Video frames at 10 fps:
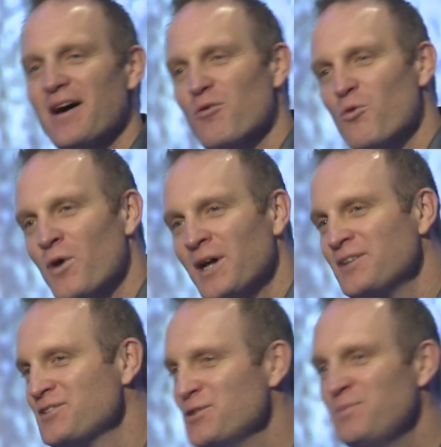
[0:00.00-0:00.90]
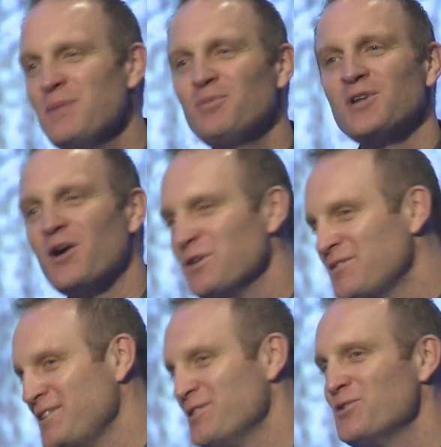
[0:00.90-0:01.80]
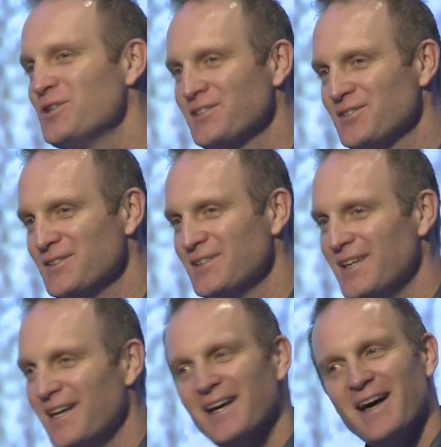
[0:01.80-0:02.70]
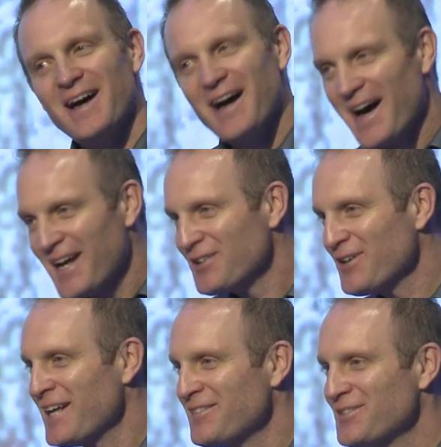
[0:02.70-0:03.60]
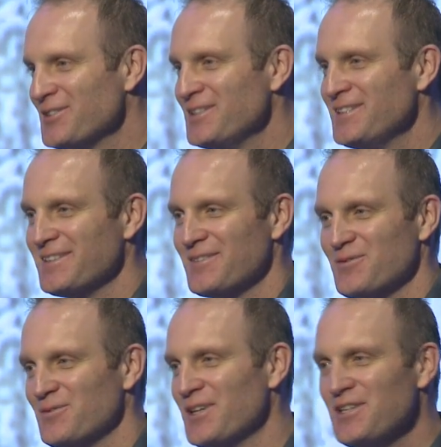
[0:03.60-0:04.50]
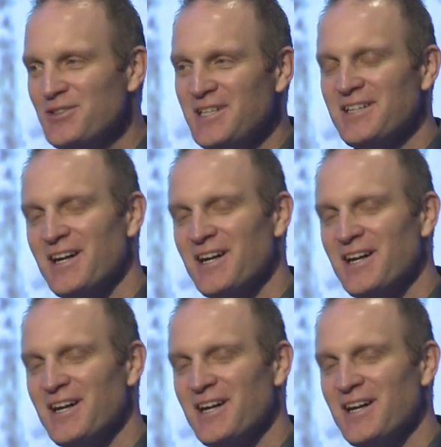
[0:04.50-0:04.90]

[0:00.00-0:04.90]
1 or 2 people always see a horse. I had a grad student, very unique